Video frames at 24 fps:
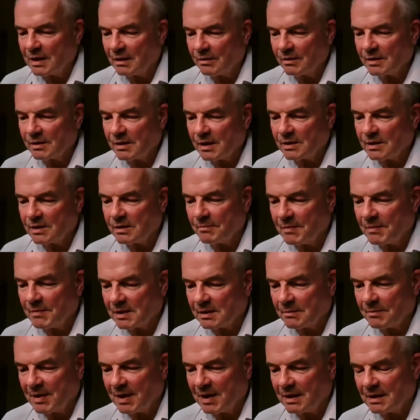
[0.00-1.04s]

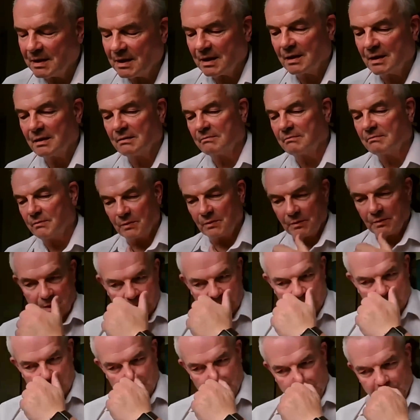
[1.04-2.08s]
It's a main thing I
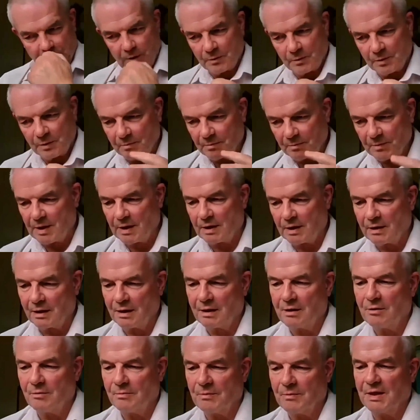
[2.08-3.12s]
kind of look for with a
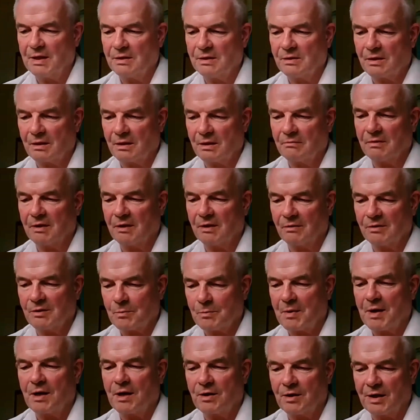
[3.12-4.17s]
marketing company, is that
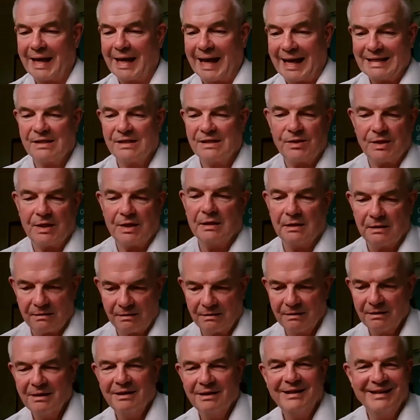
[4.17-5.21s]
it's marketing and sales.